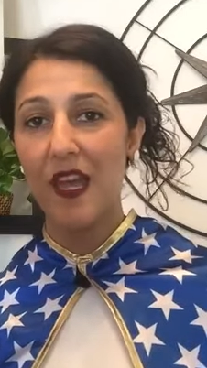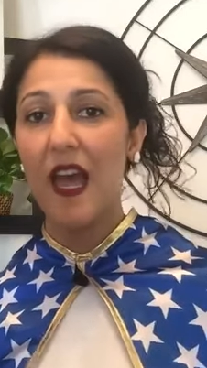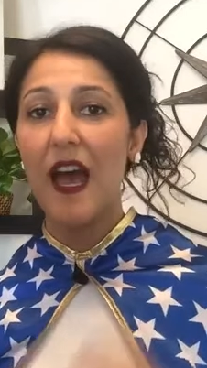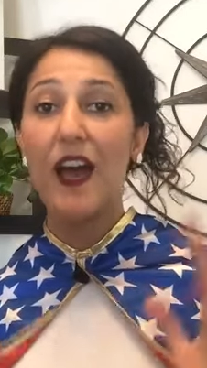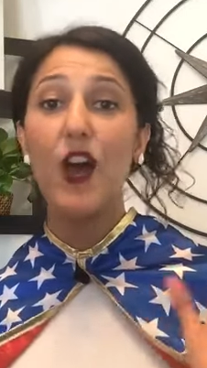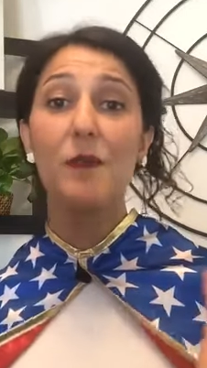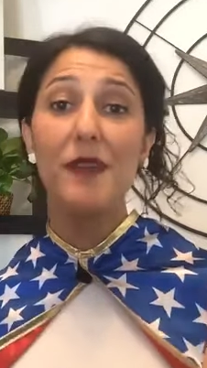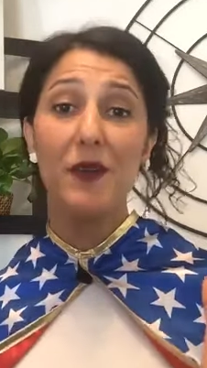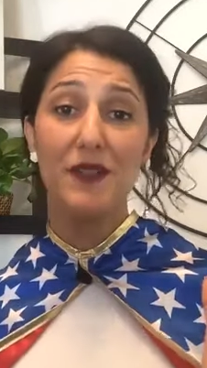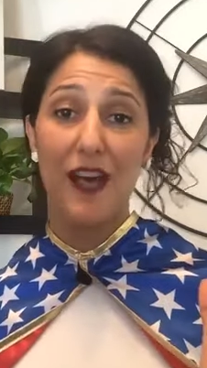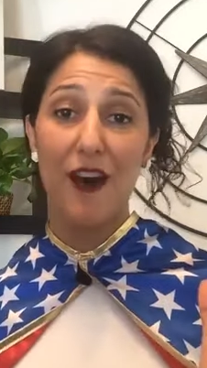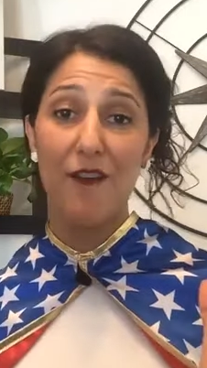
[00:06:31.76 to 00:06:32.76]
I hope that
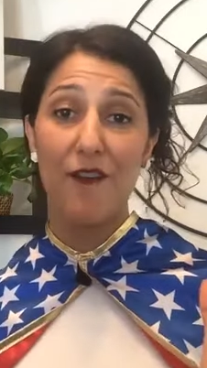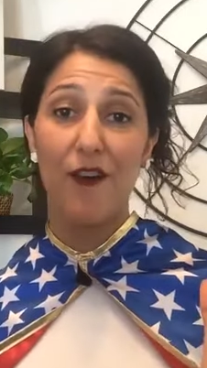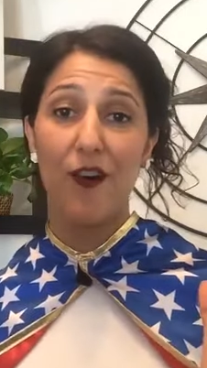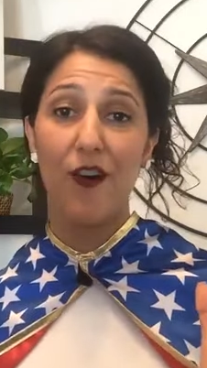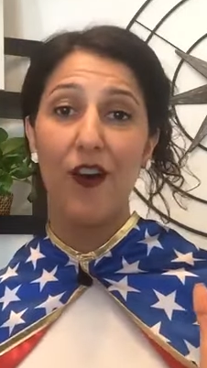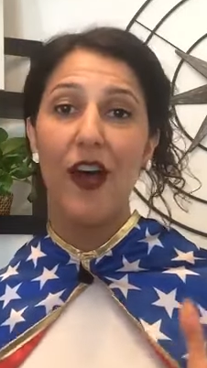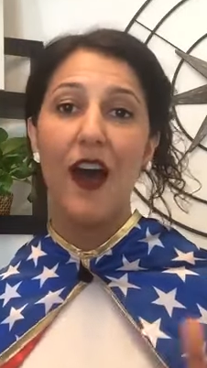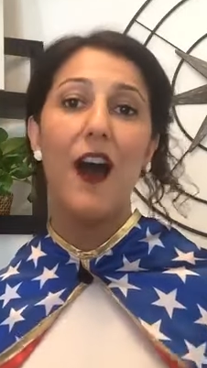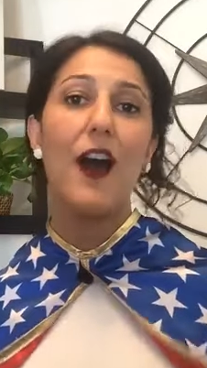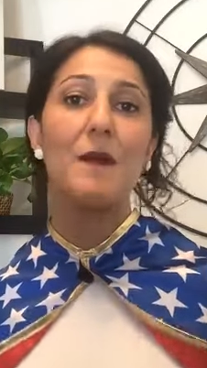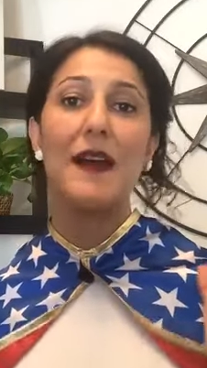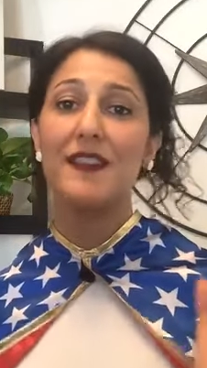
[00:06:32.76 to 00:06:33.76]
was helpful.
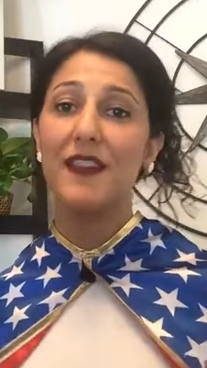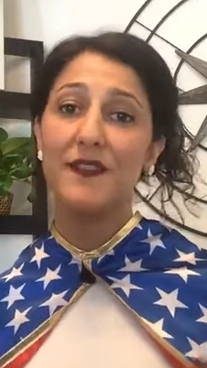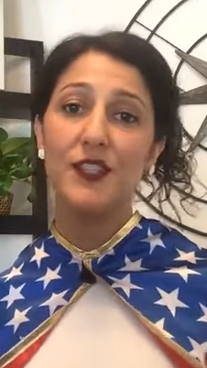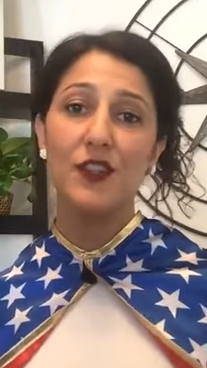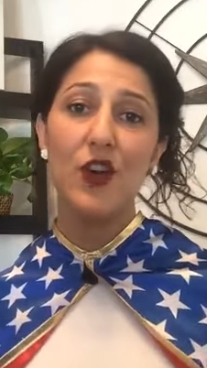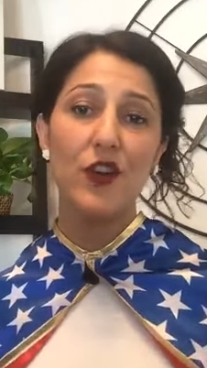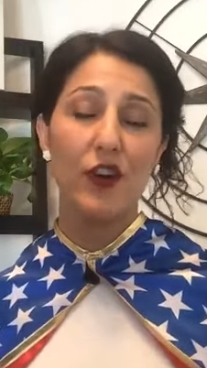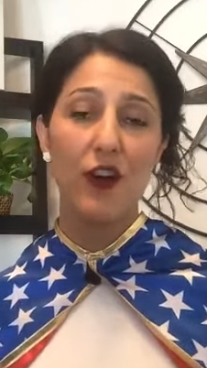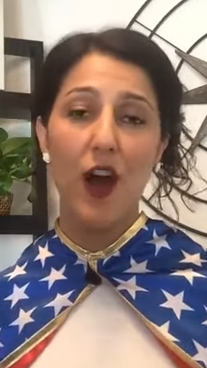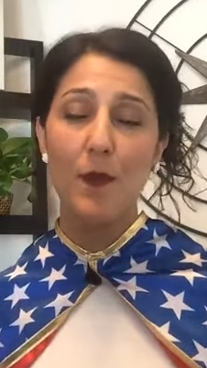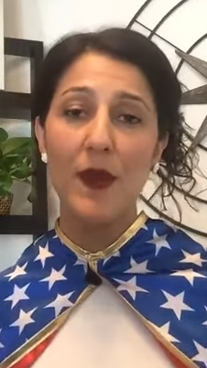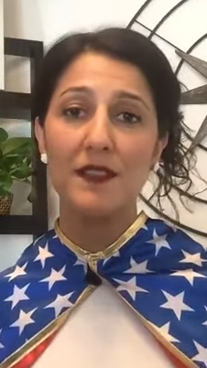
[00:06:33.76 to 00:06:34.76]
Um, I'd love to know your
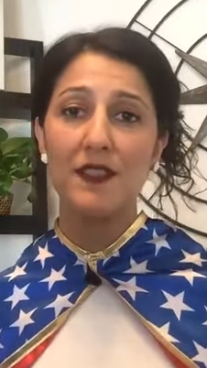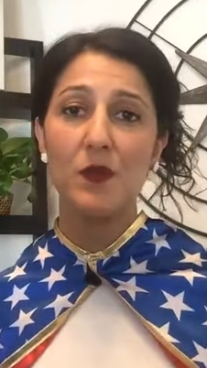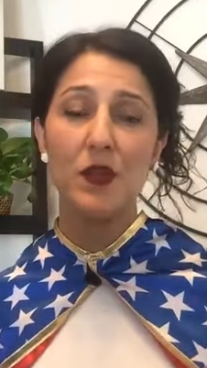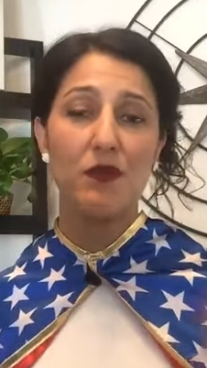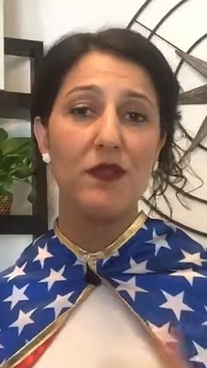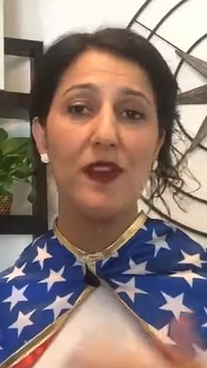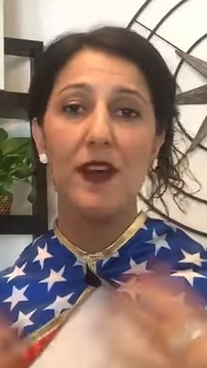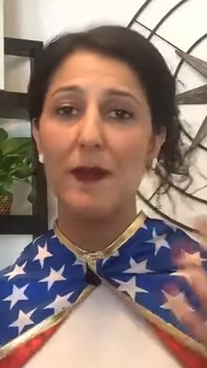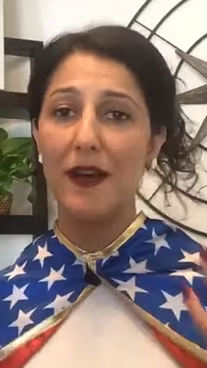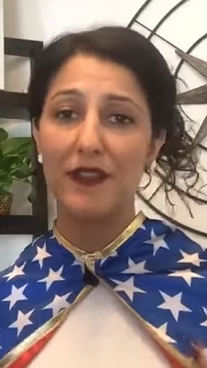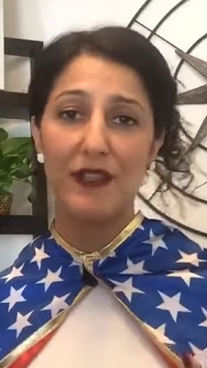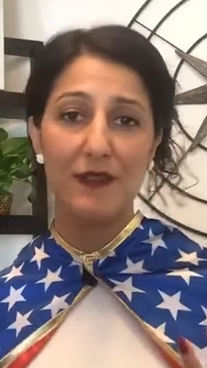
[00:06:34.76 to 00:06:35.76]
comments and what you think
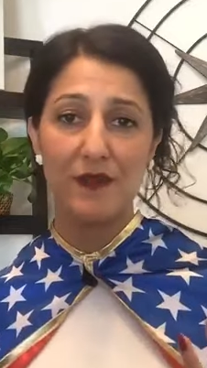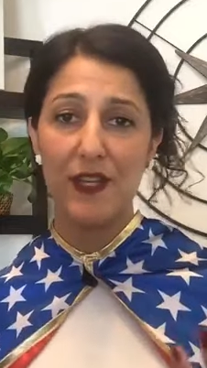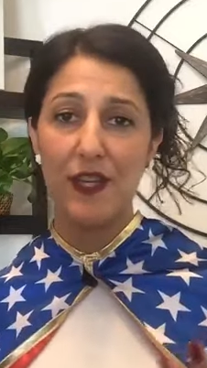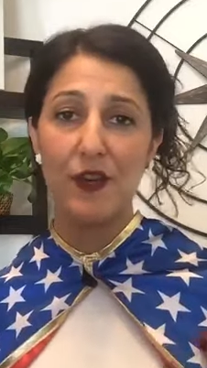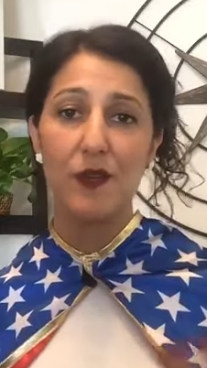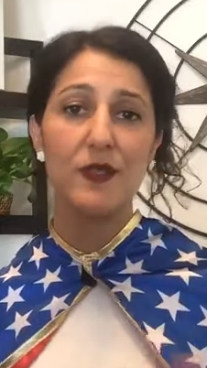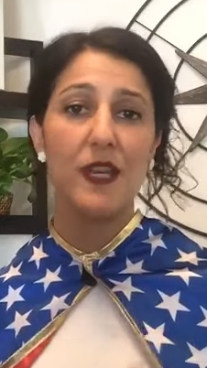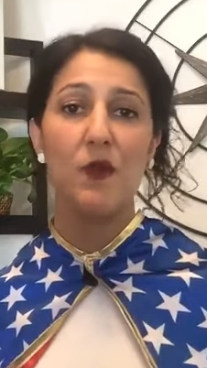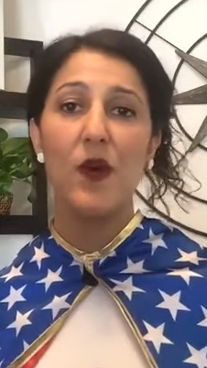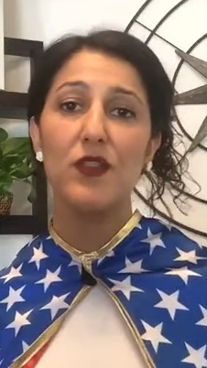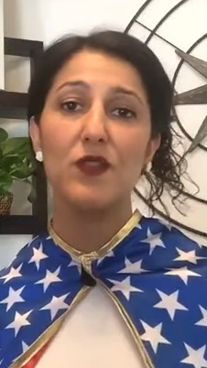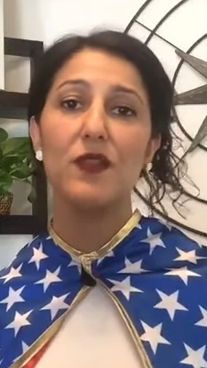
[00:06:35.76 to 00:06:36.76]
about these videos and
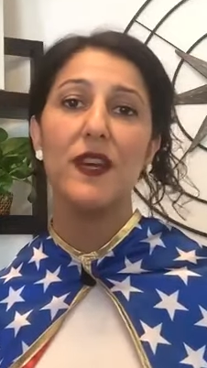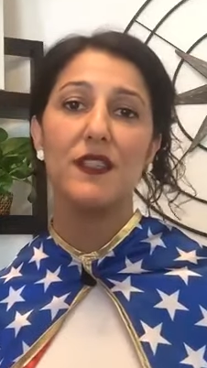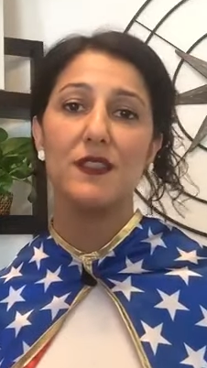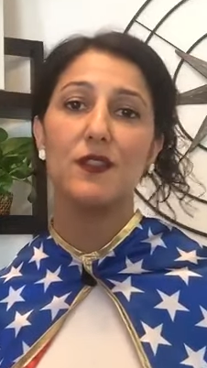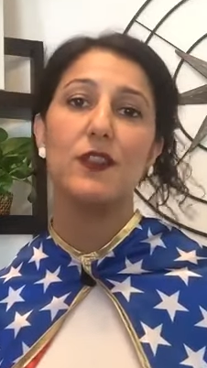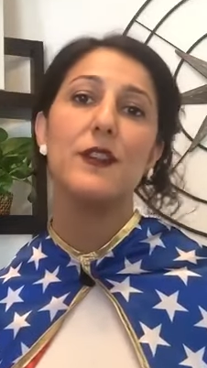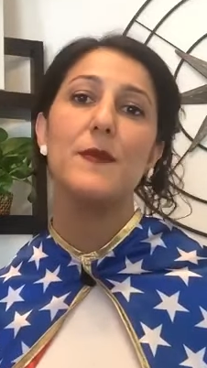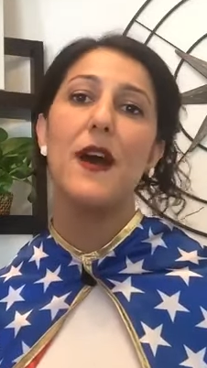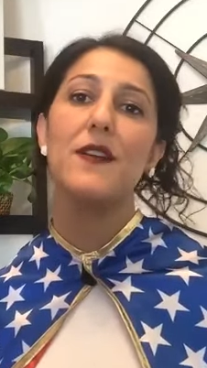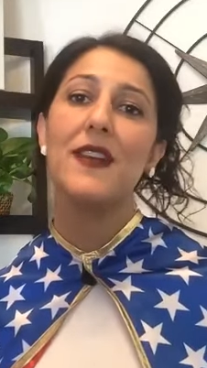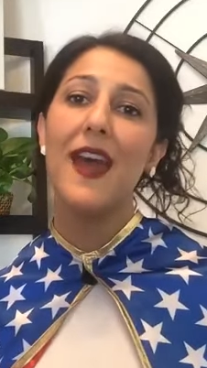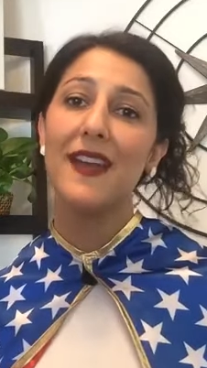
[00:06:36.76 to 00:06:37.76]
what you'd like to learn
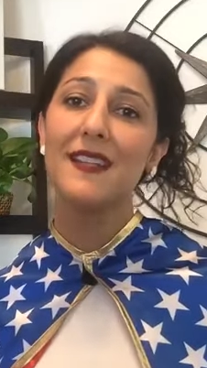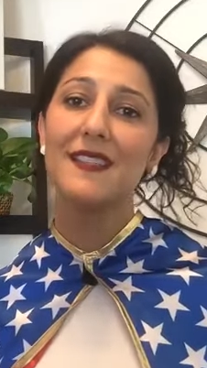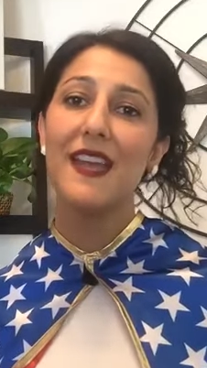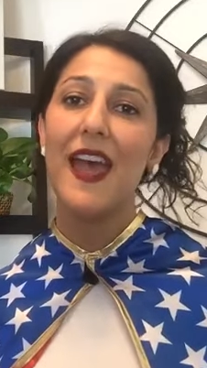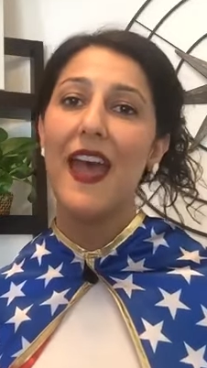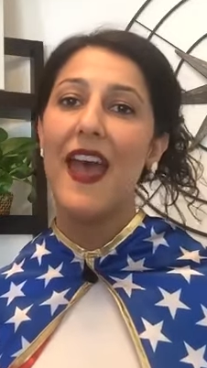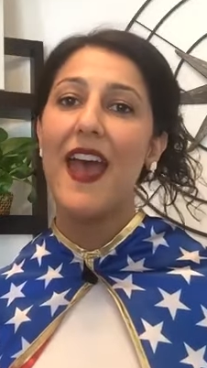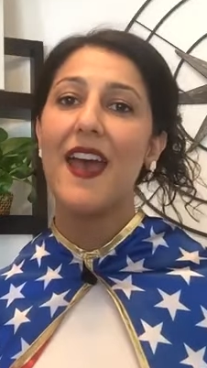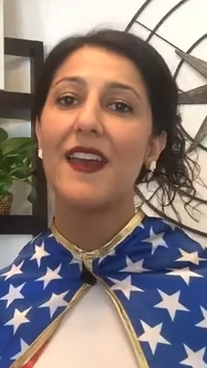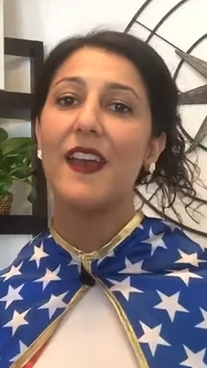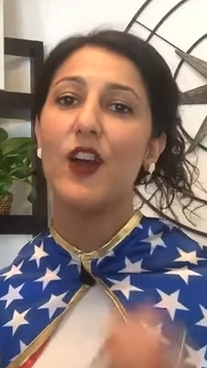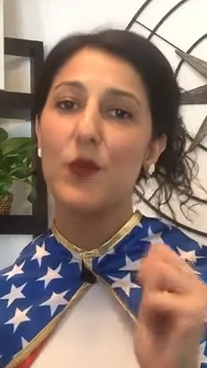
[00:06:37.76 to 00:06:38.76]
about next.
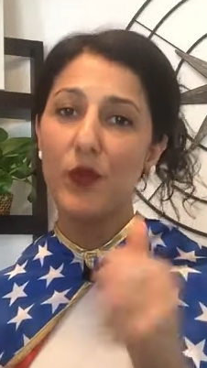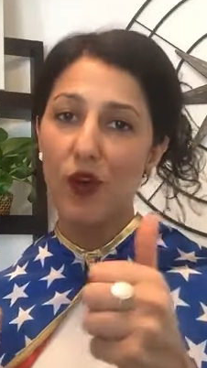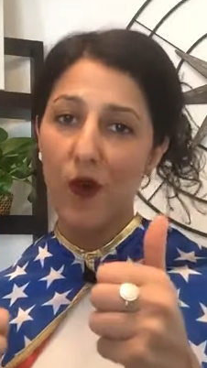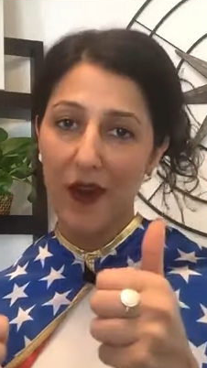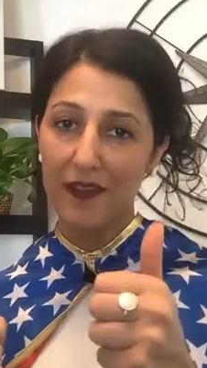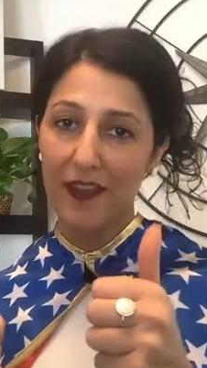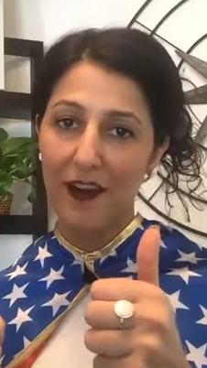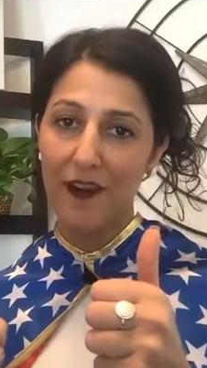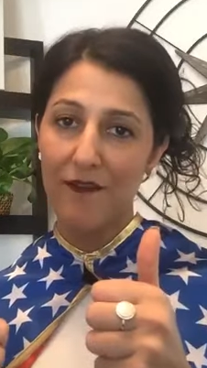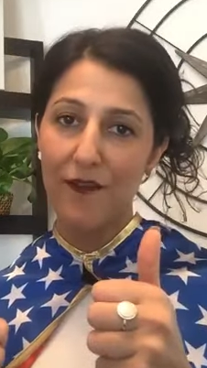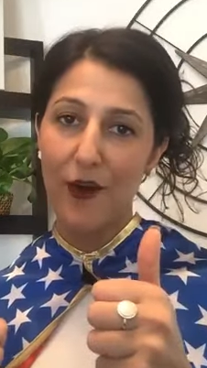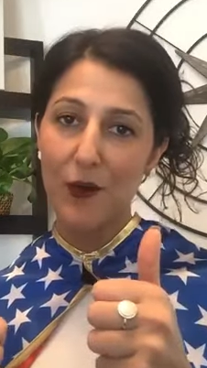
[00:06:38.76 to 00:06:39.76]
And I hope you go out there
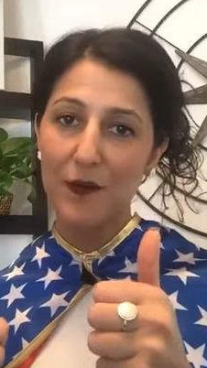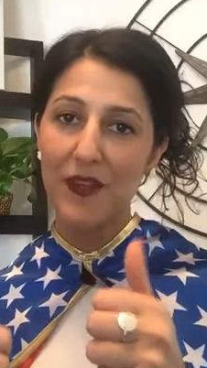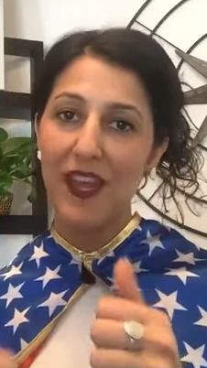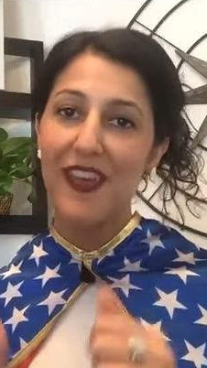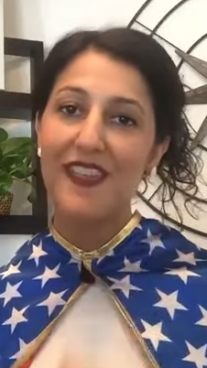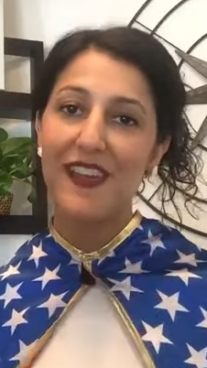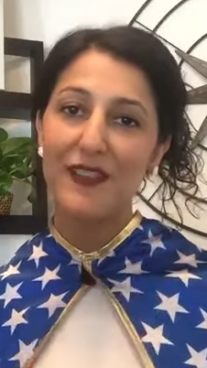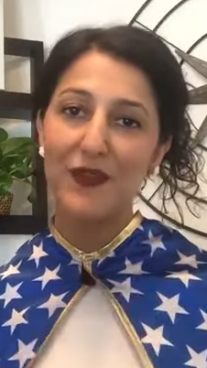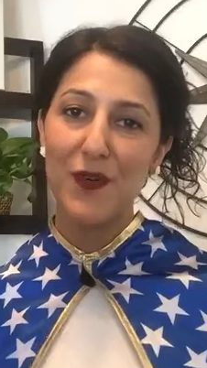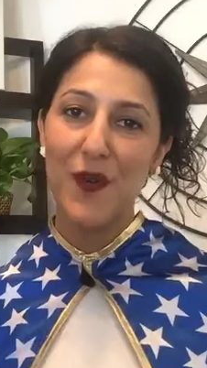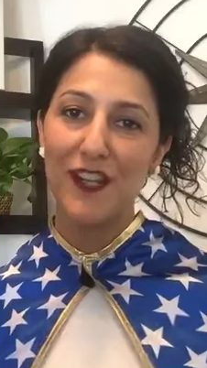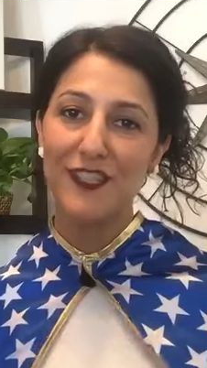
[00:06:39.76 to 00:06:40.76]
and vote. Thanks
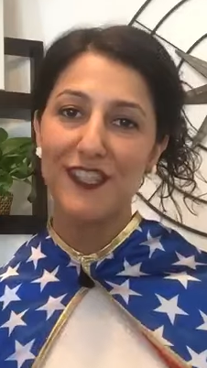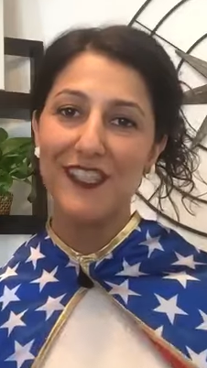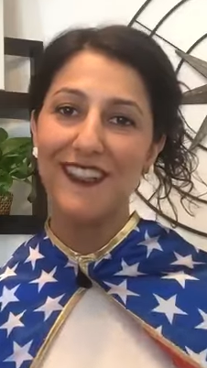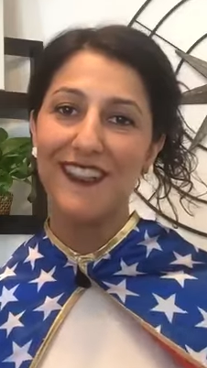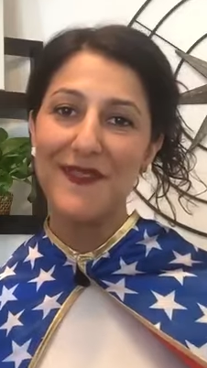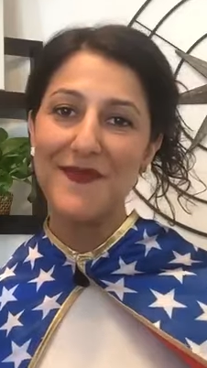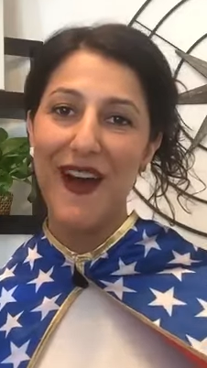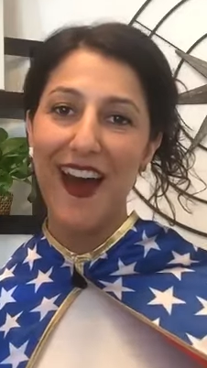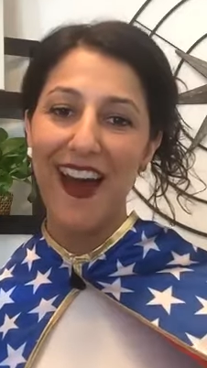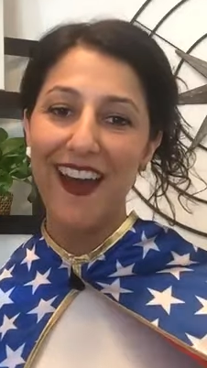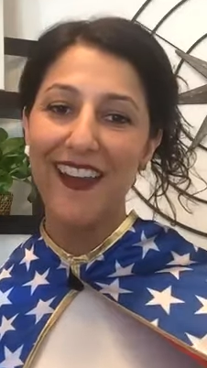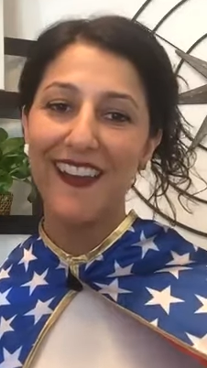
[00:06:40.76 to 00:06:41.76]
for watching.
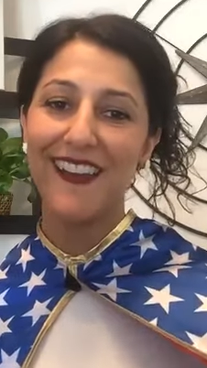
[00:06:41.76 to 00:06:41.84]
Bye.